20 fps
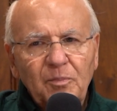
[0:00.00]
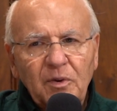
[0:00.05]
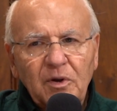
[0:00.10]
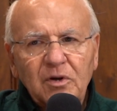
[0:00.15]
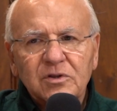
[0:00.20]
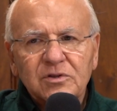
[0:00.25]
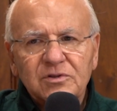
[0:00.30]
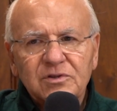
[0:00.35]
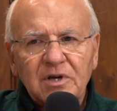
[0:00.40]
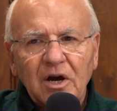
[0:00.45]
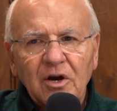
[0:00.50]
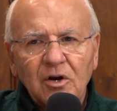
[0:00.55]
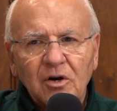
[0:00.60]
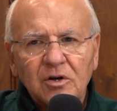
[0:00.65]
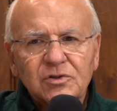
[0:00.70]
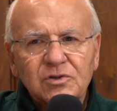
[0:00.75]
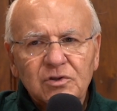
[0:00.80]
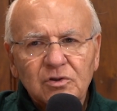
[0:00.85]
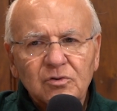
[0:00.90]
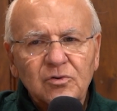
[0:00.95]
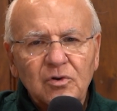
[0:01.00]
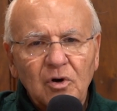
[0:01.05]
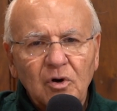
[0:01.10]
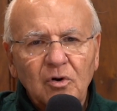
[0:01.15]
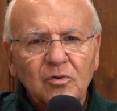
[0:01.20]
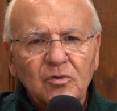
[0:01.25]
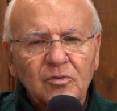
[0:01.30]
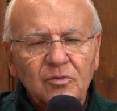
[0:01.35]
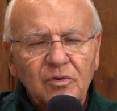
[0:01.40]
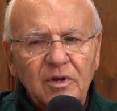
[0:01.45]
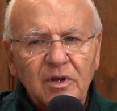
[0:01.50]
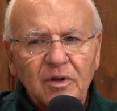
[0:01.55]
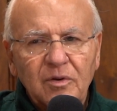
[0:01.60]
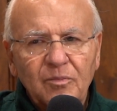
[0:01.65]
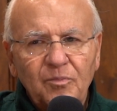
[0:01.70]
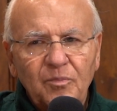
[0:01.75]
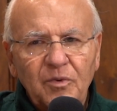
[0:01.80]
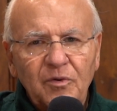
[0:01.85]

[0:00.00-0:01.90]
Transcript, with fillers: because I also know that